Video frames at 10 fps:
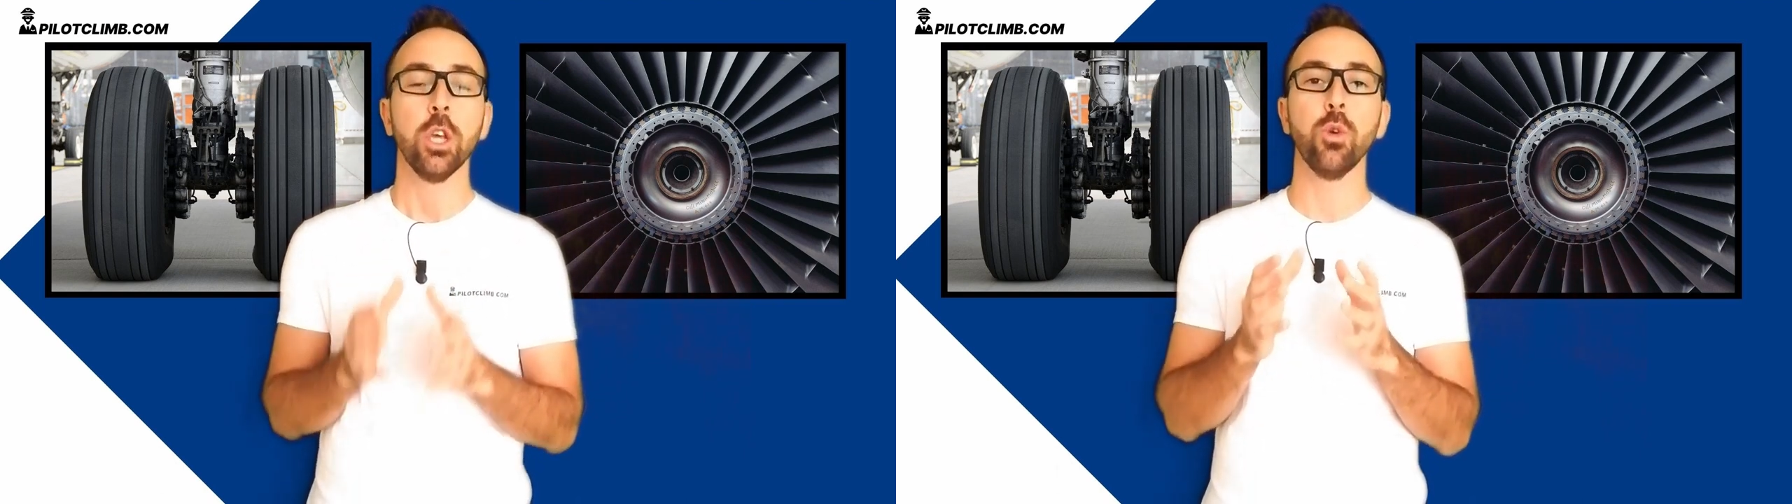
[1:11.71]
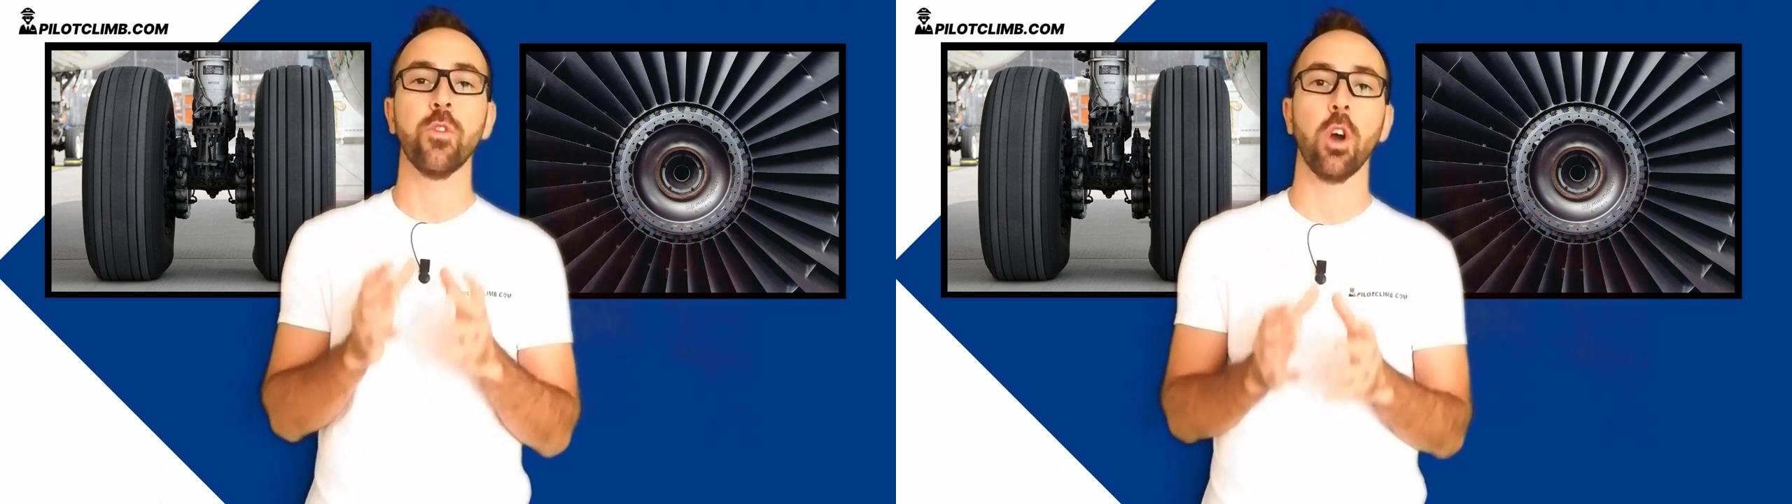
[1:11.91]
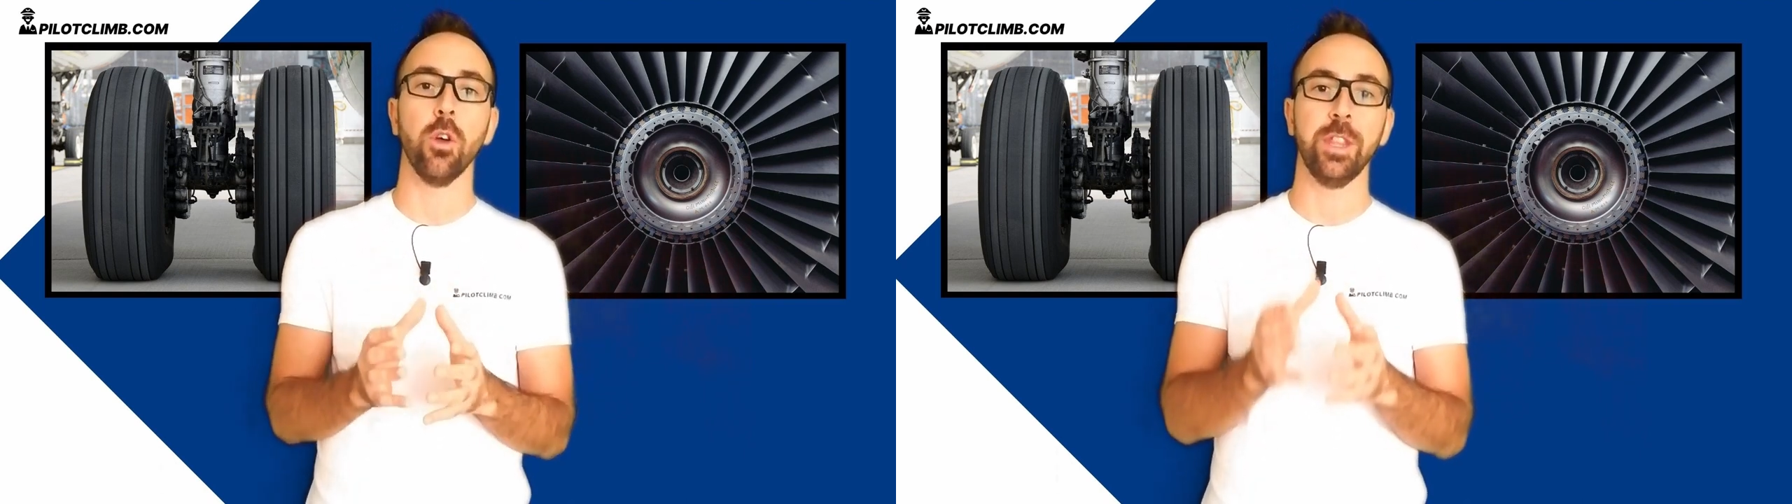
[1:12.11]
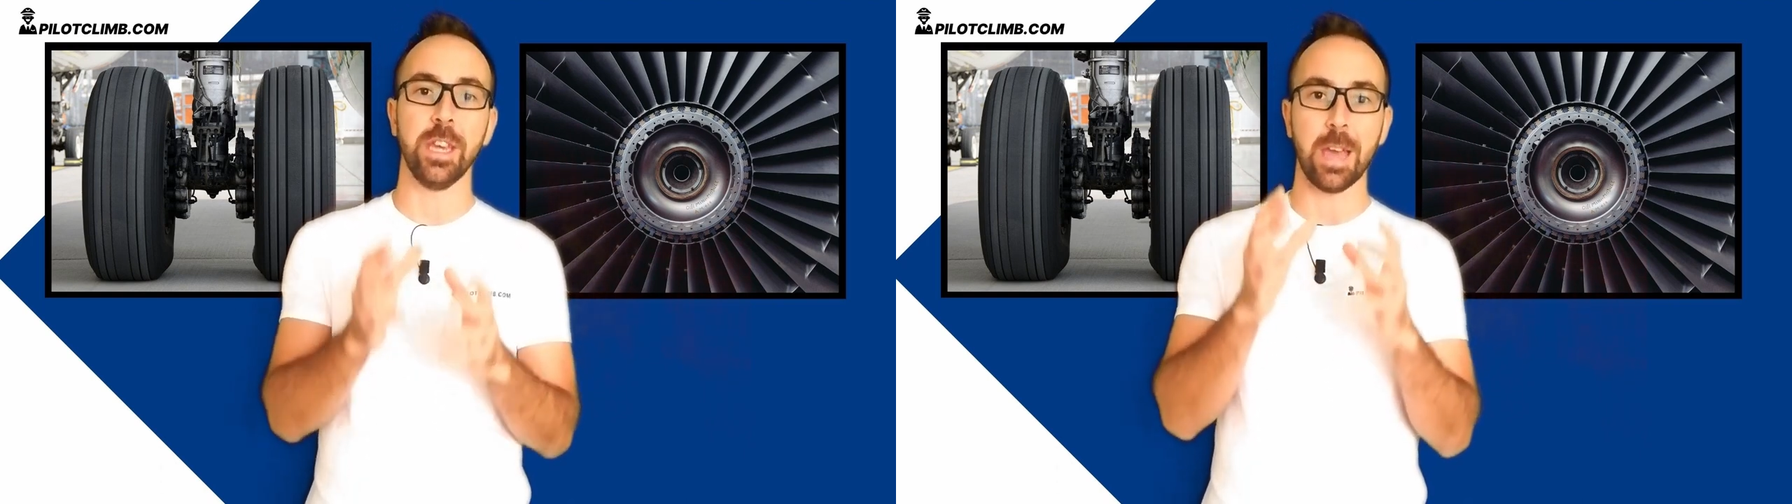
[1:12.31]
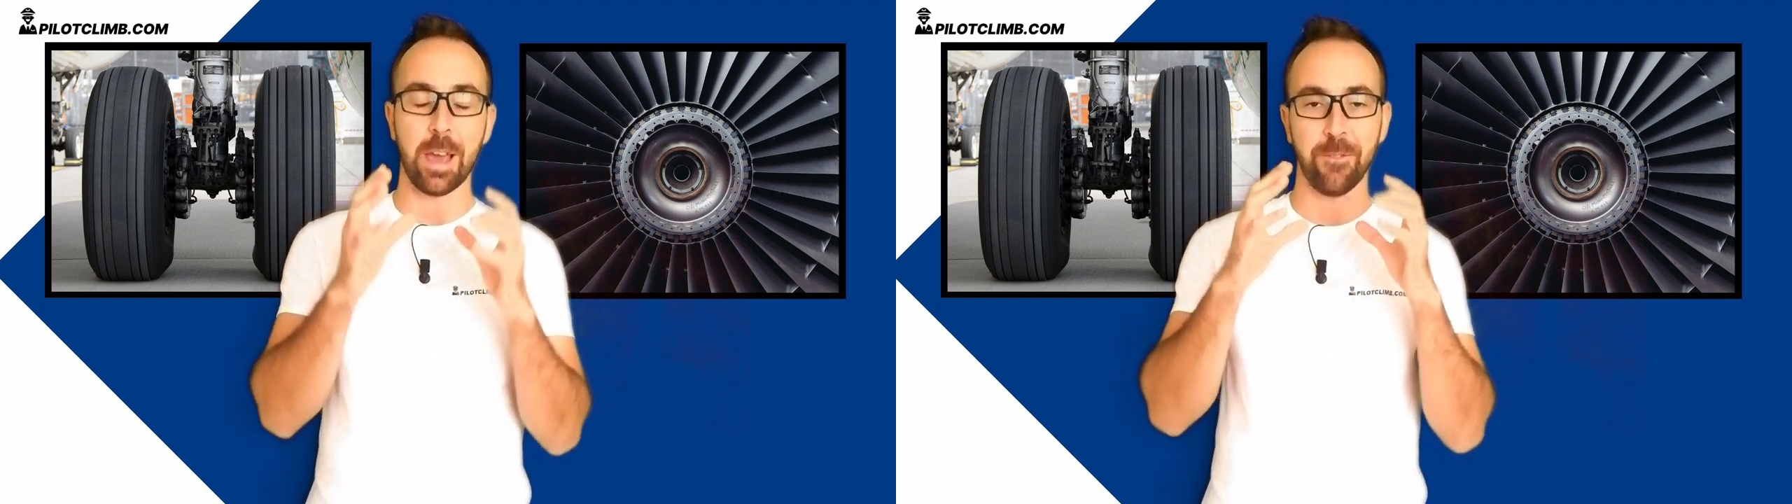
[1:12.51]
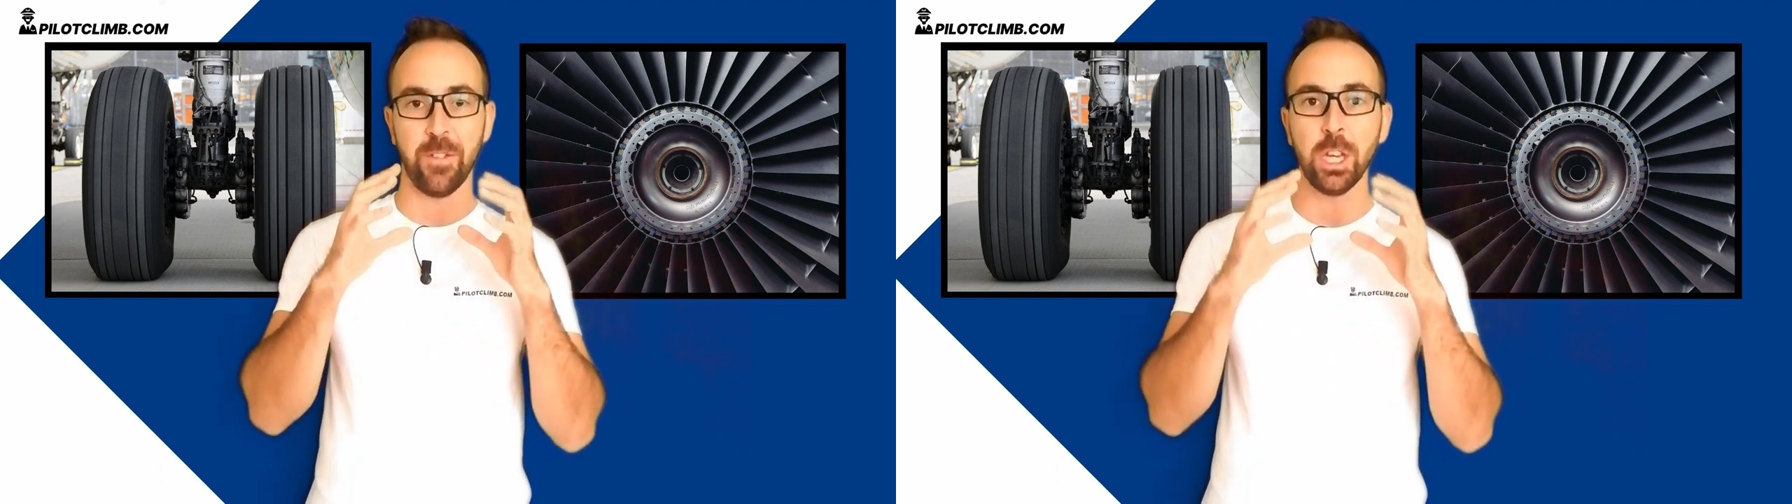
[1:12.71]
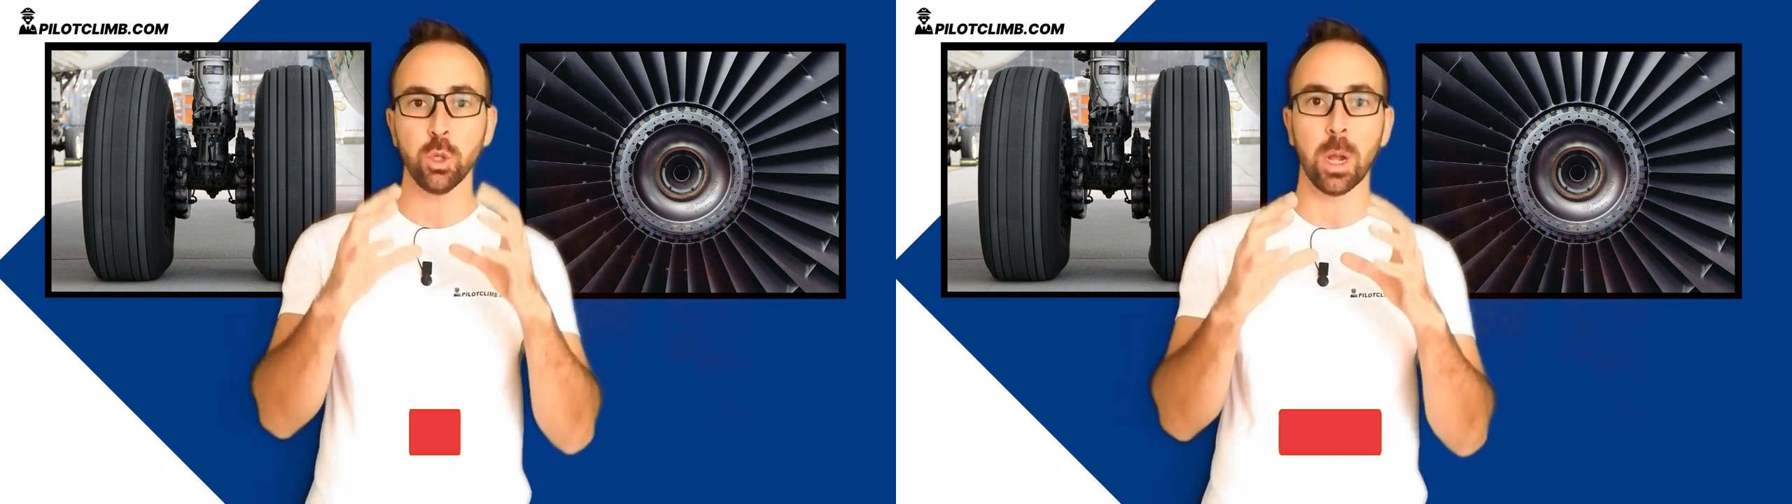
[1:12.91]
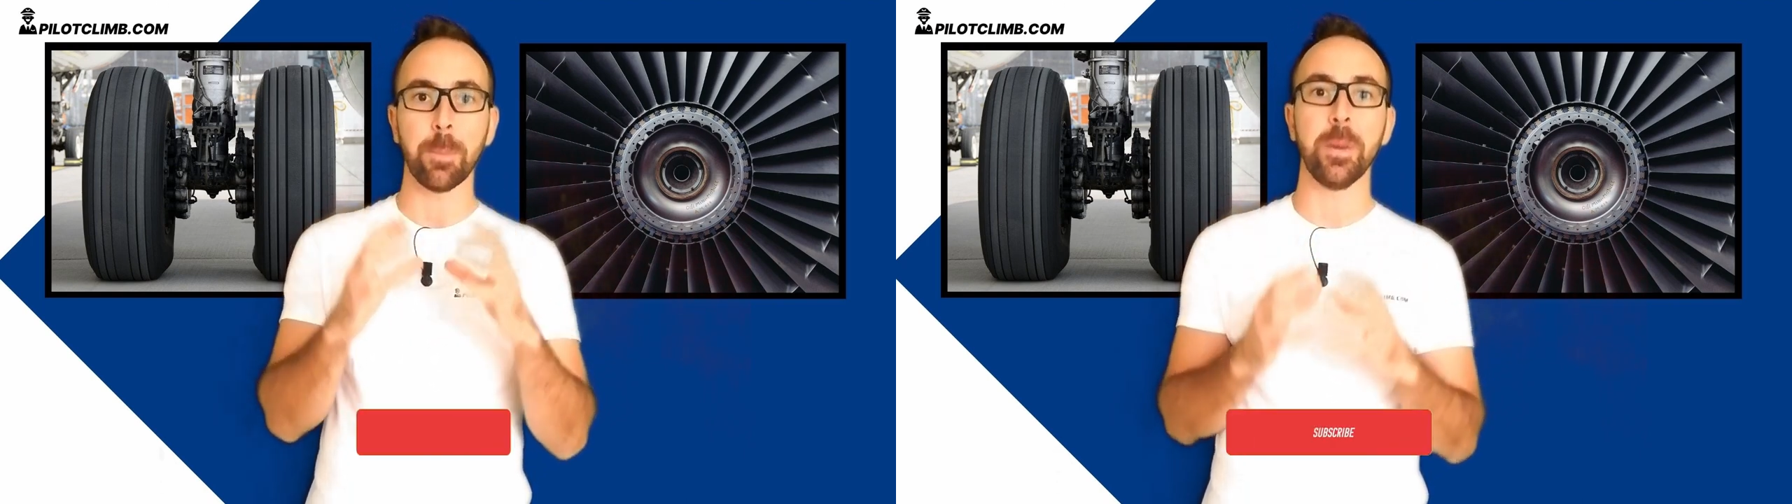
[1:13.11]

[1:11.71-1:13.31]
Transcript: you've got the visual